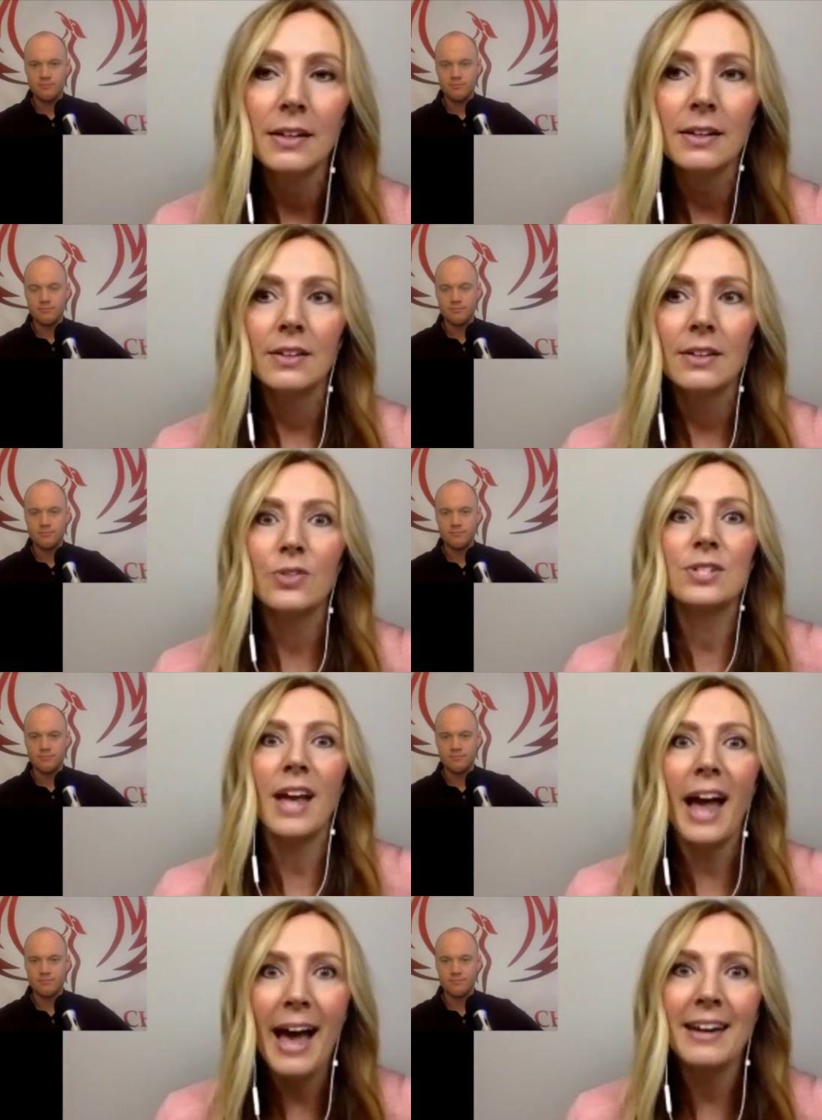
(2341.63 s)
Speaker 1: you're just
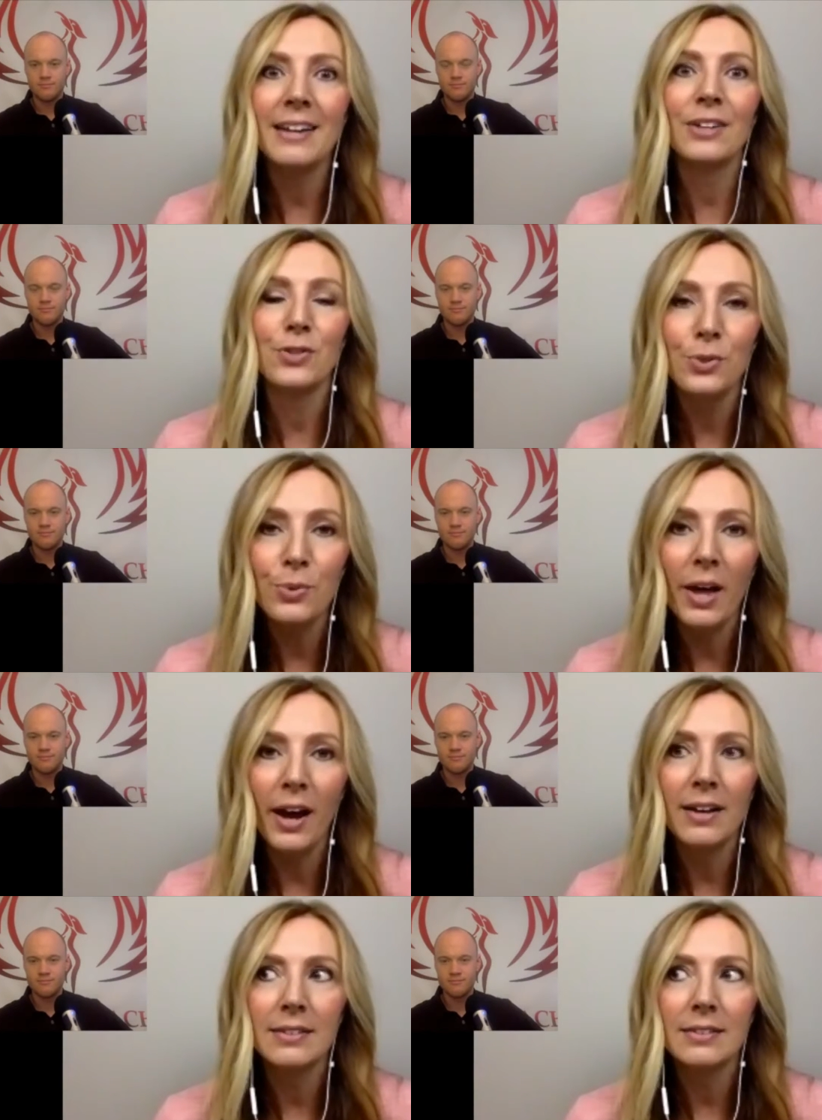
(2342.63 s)
adding to
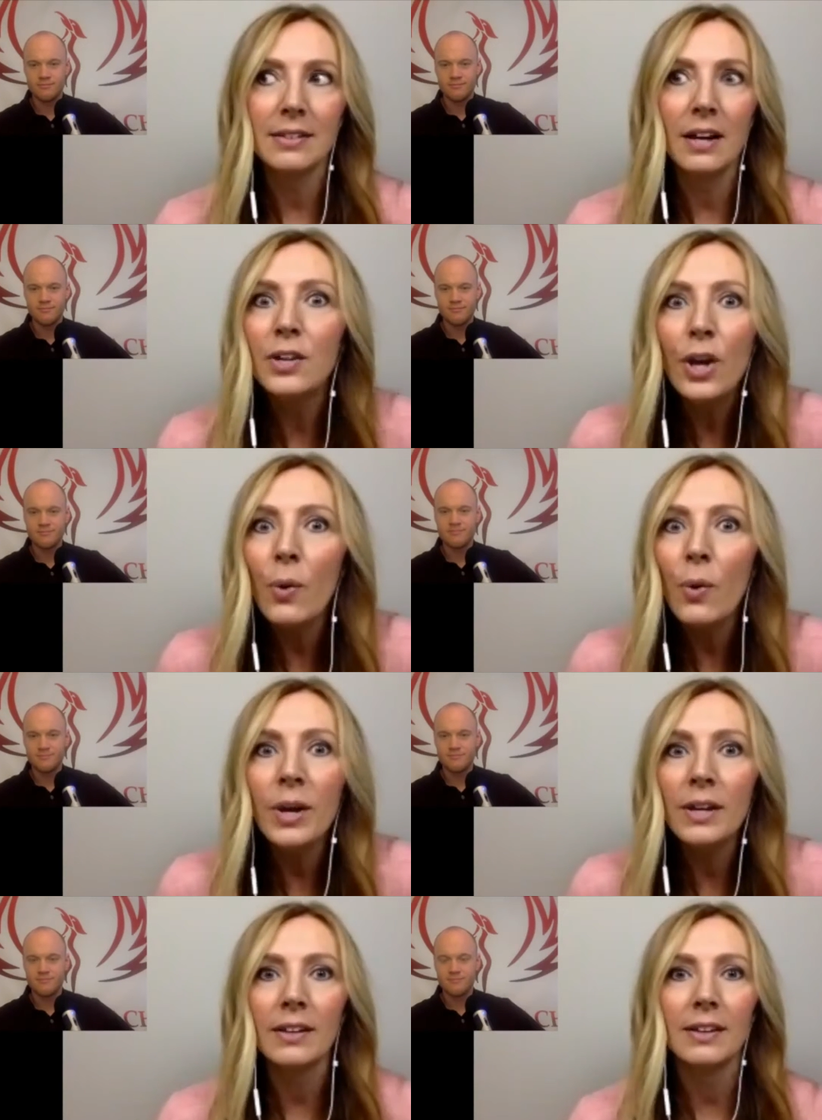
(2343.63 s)
that
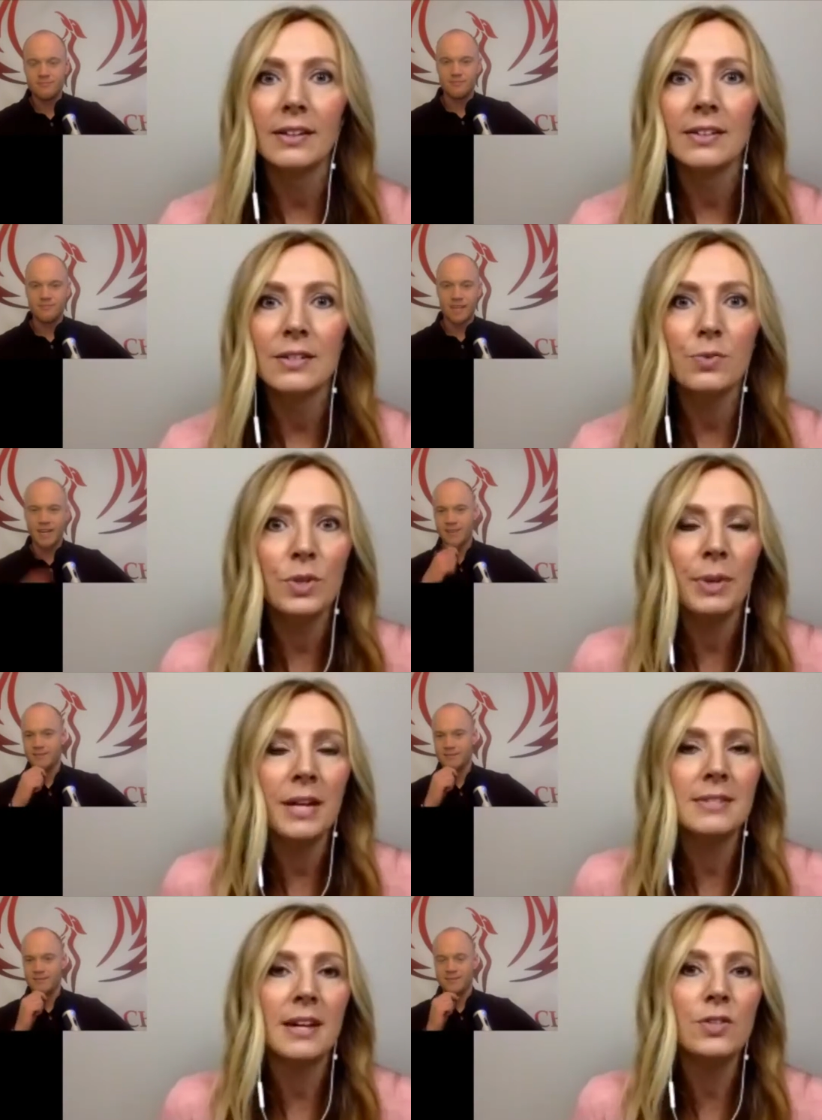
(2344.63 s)
unknowingly because we don't pay
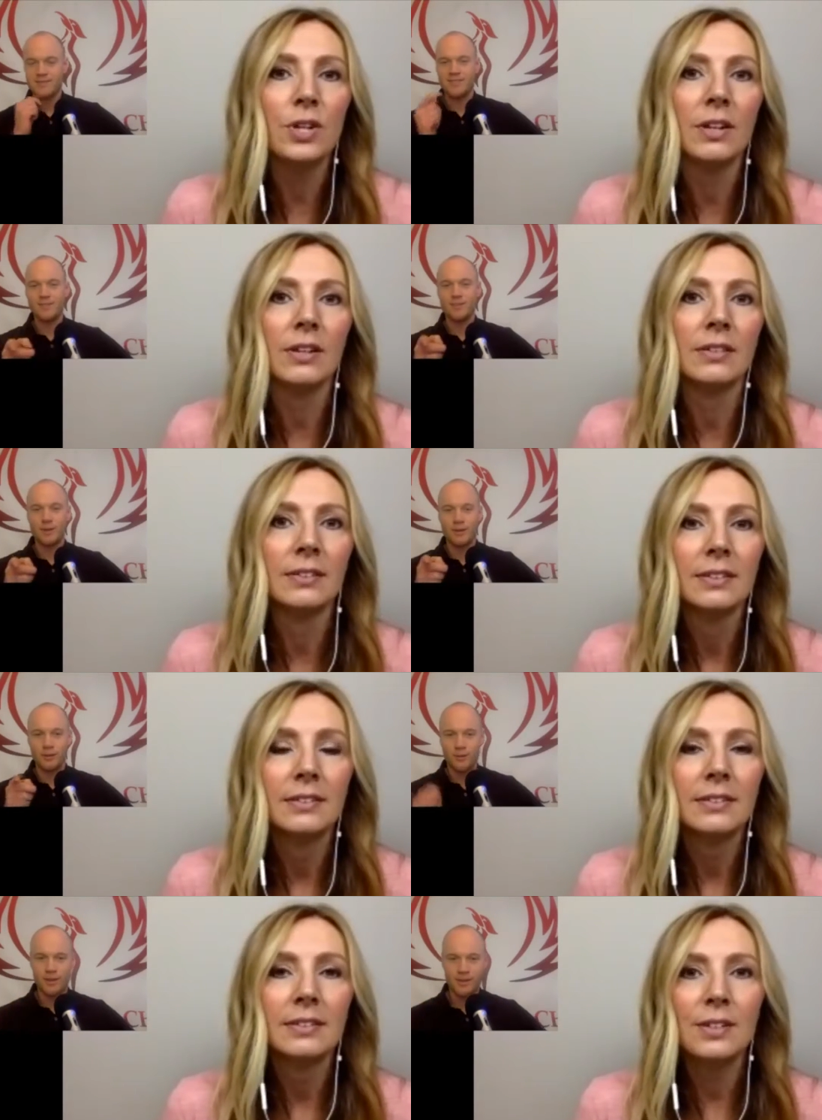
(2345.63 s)
attention.
Speaker 2: One
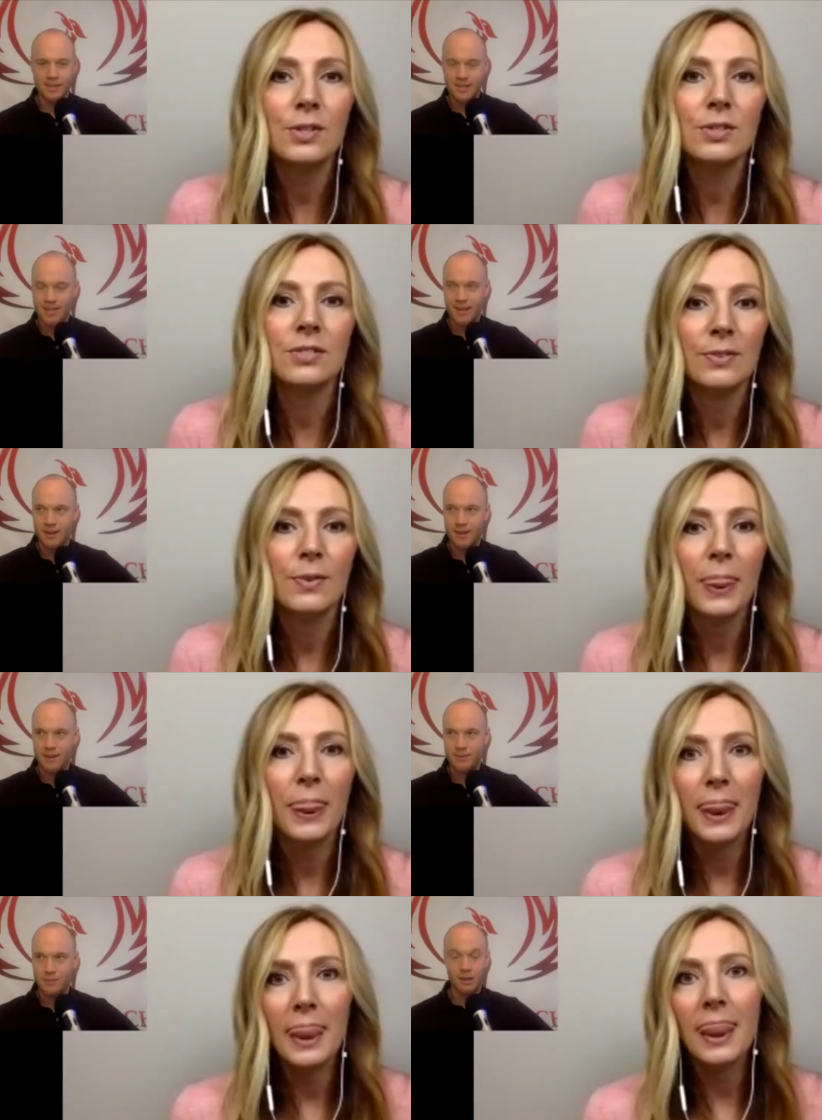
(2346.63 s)
one of the things that
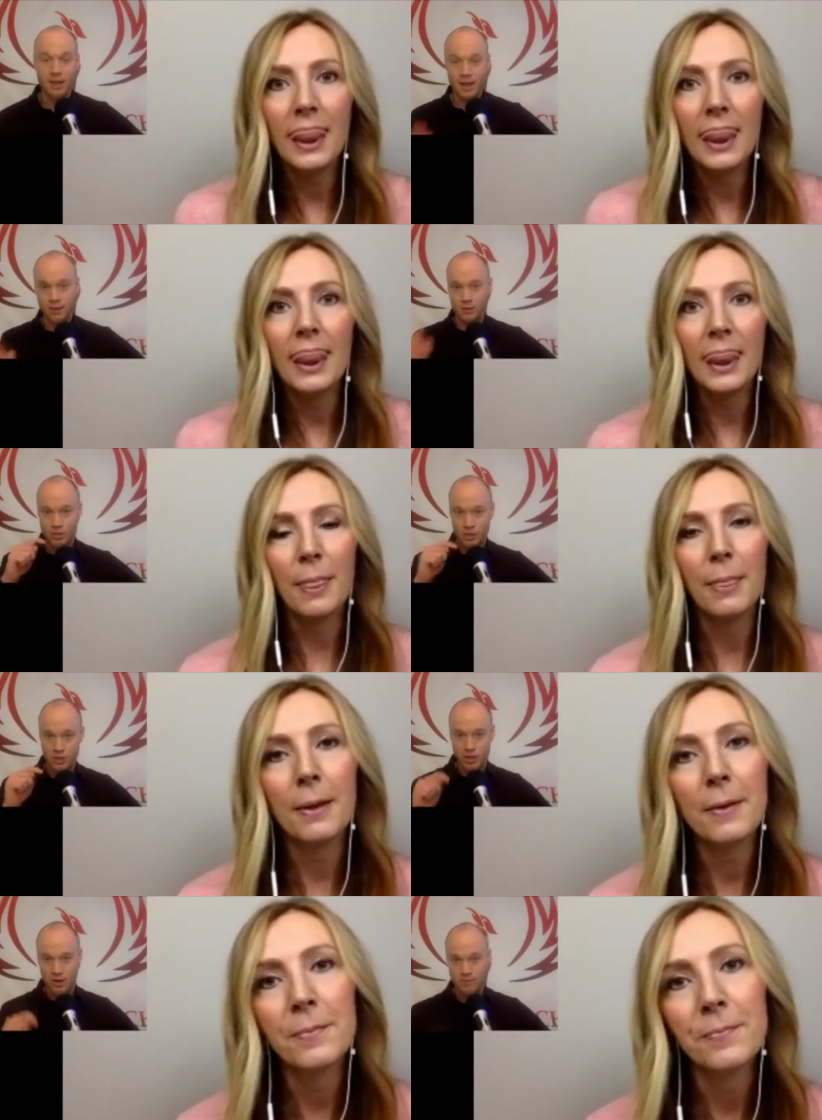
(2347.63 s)
um, Glenn, who's
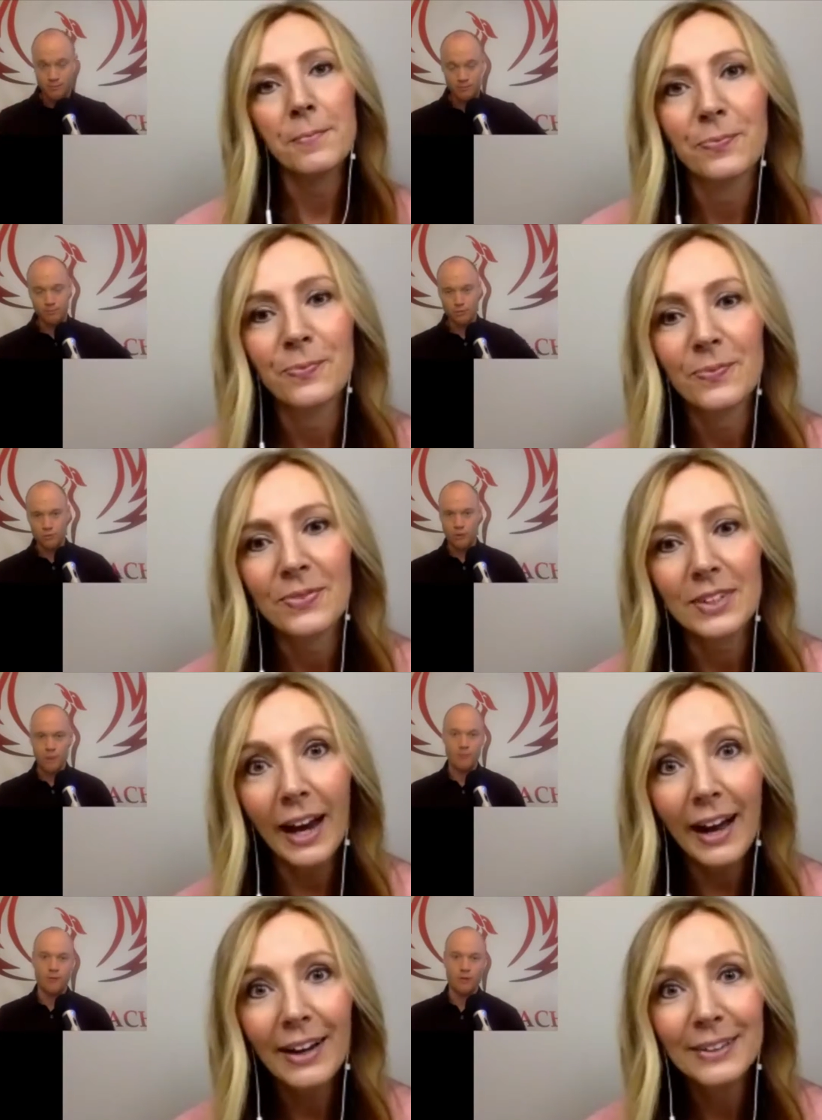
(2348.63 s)
just on right
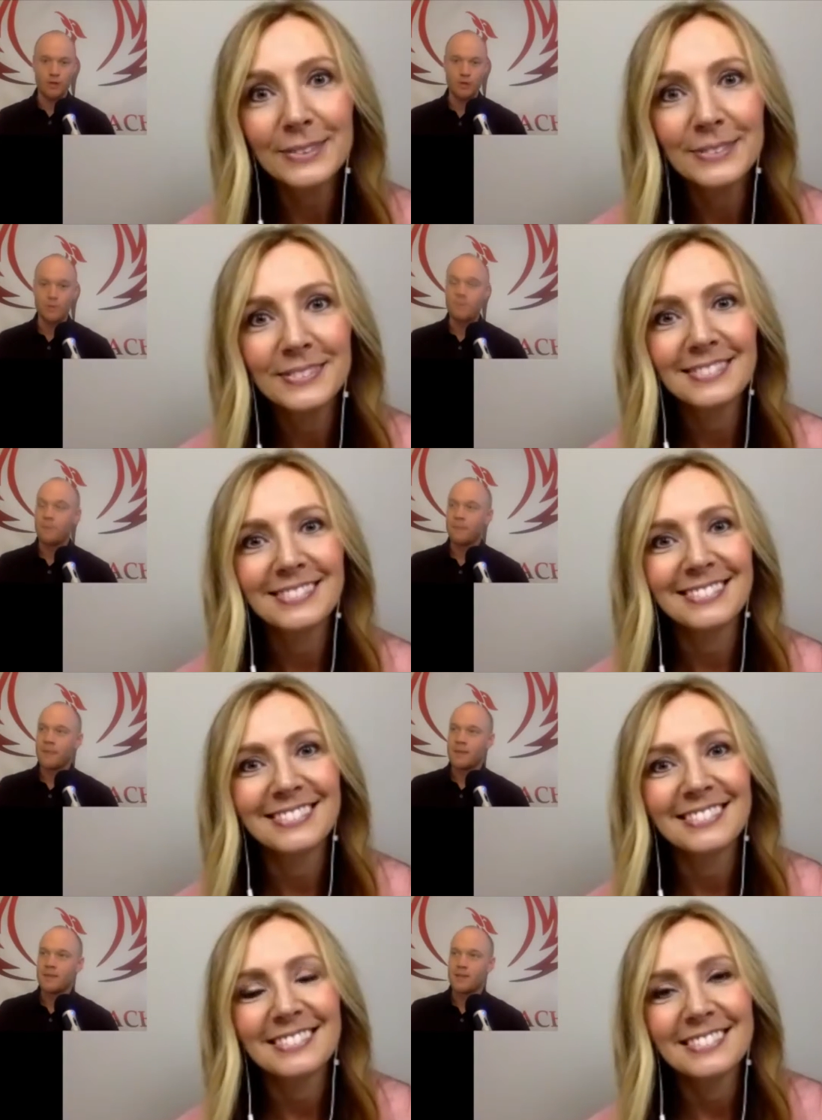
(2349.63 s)
yeah. before you,
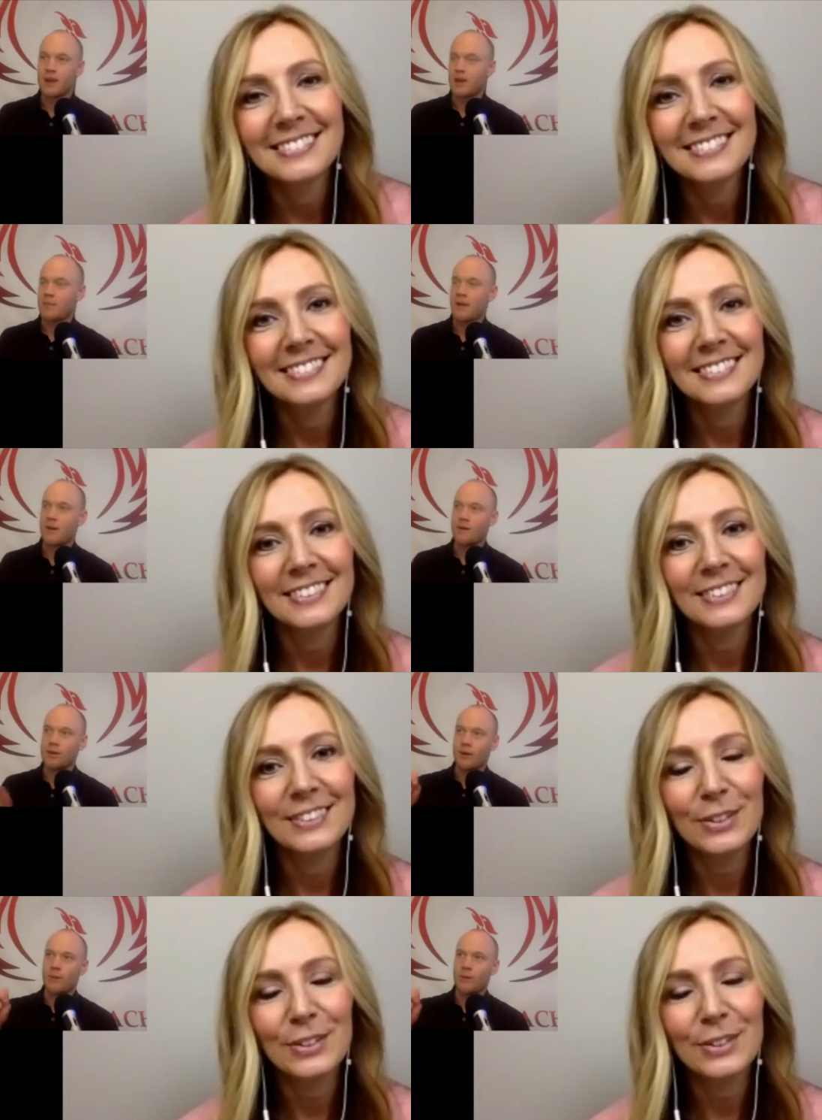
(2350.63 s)
he's talking about you know